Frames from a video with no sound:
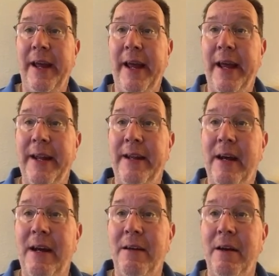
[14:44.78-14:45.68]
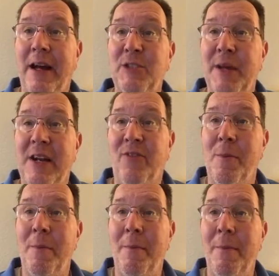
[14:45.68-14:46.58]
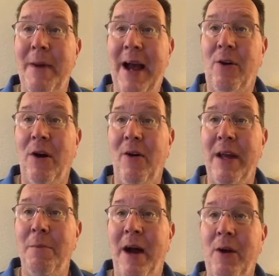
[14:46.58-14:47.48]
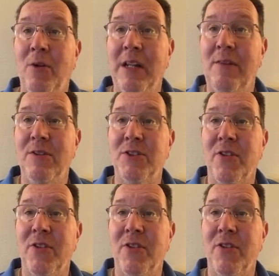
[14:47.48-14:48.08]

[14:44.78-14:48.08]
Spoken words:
And I explained it from macro and micro levels.